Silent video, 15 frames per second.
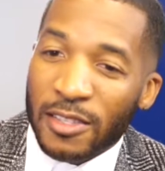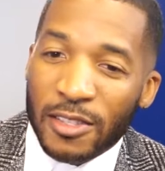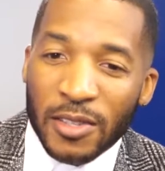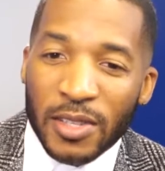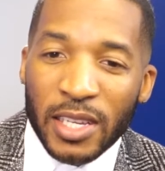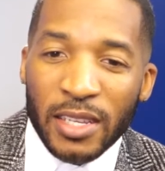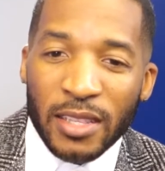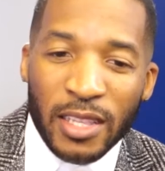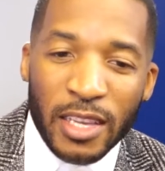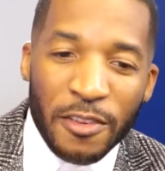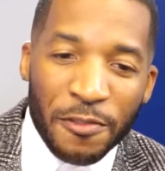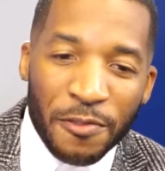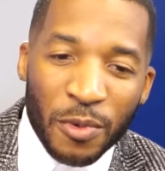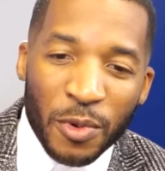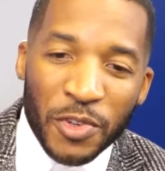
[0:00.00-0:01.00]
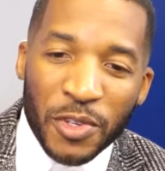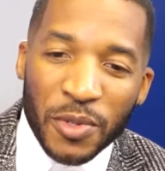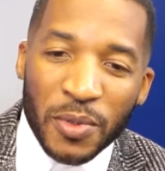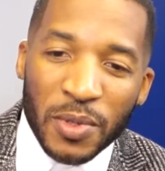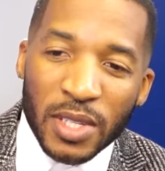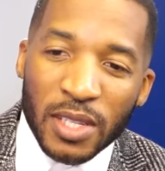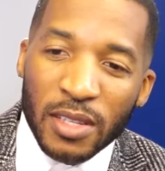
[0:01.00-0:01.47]
So they, they force
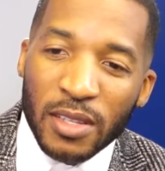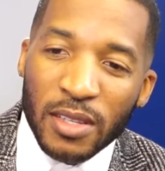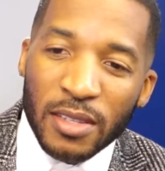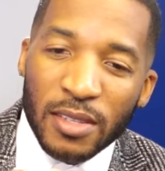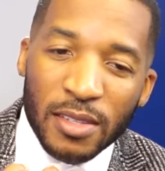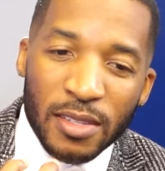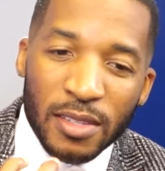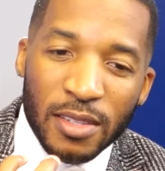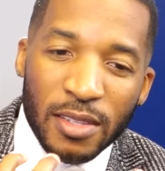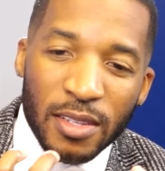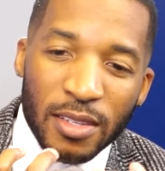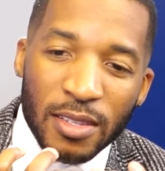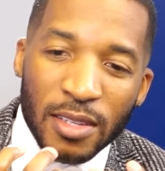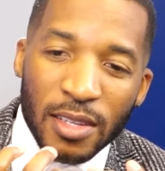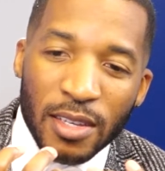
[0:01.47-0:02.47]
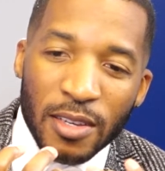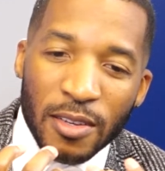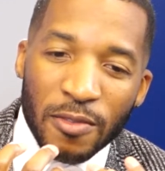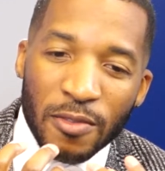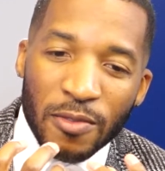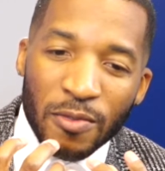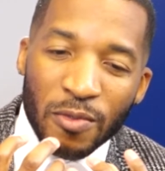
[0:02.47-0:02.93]
you into this, this uh,
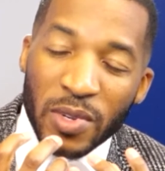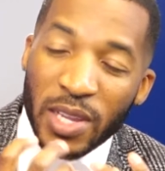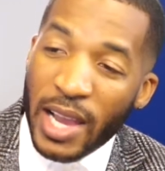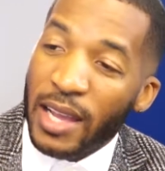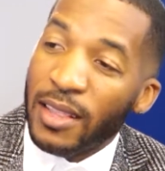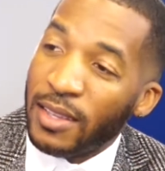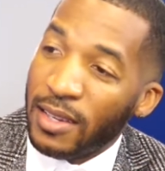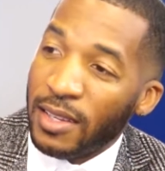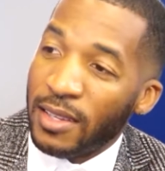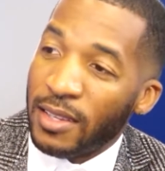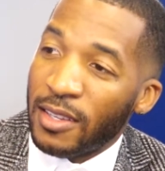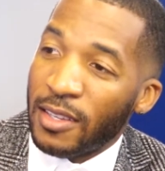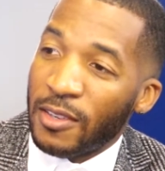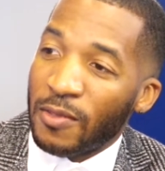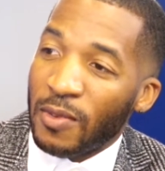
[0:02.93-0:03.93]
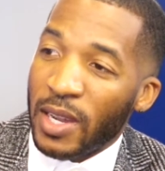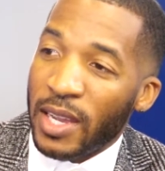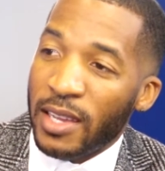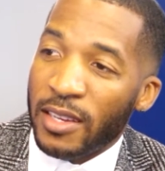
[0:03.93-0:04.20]
reality, right?